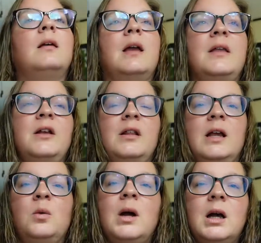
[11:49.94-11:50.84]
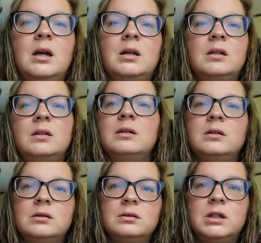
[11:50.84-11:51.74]
And they're like, well,
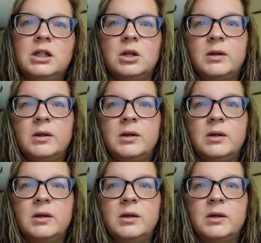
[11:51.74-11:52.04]
you know,